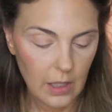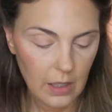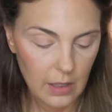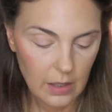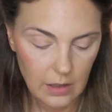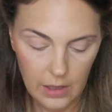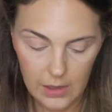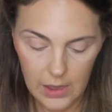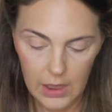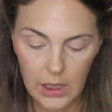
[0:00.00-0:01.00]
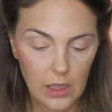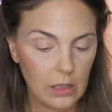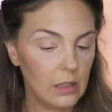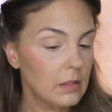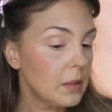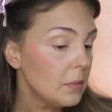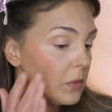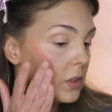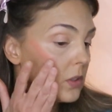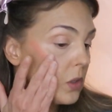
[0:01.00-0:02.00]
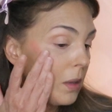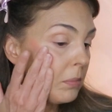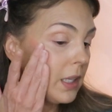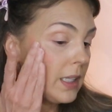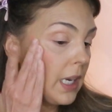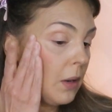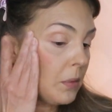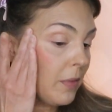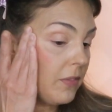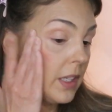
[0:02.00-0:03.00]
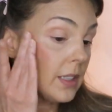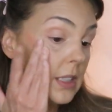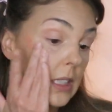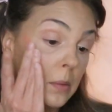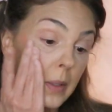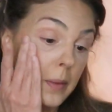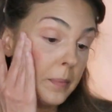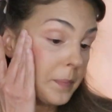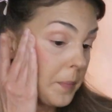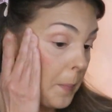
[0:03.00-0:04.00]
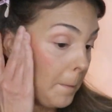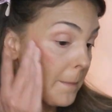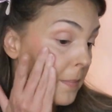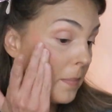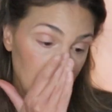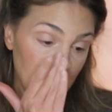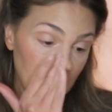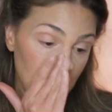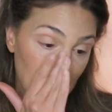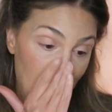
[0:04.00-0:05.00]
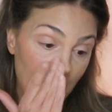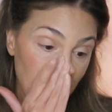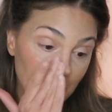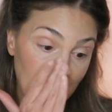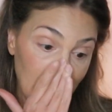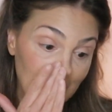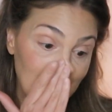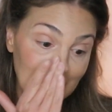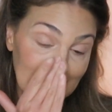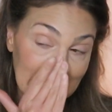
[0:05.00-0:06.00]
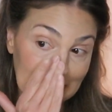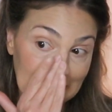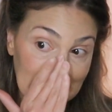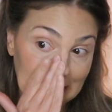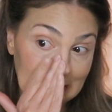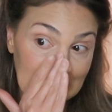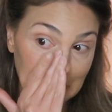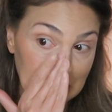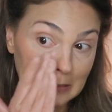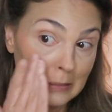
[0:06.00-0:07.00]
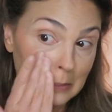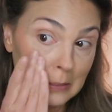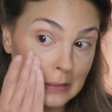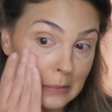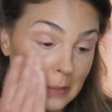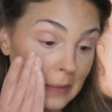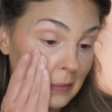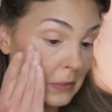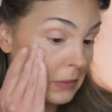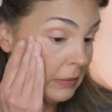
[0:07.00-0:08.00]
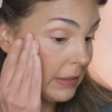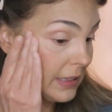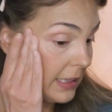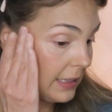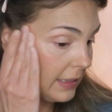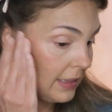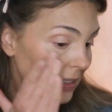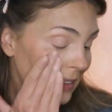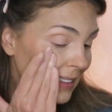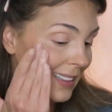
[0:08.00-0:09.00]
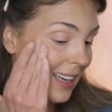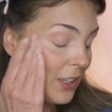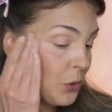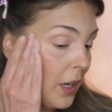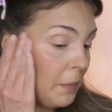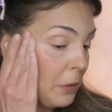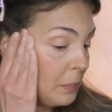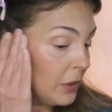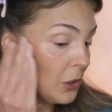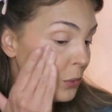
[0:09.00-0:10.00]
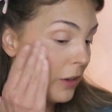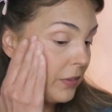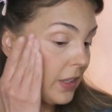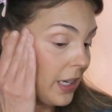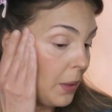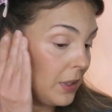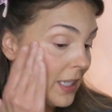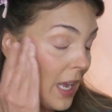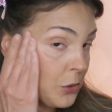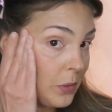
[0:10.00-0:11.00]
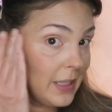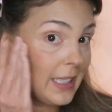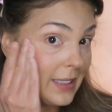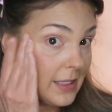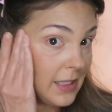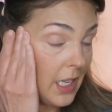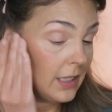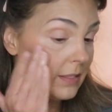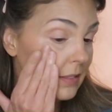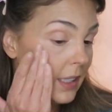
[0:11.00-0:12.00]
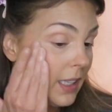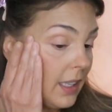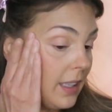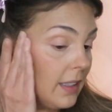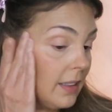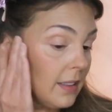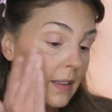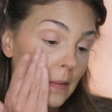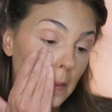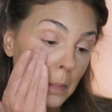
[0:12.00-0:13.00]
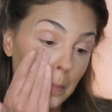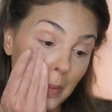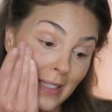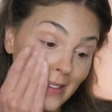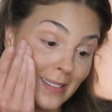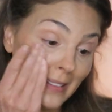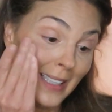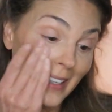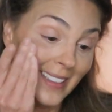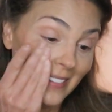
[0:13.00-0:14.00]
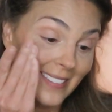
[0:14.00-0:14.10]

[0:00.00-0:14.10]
And let's see here. I'll just try and blend that out with my fingers a little bit. I'm going to do half of my nose. I'm trying to like to put a little blush on my nose so it looks like I try and put blush where I feel like I would naturally get sun, basically.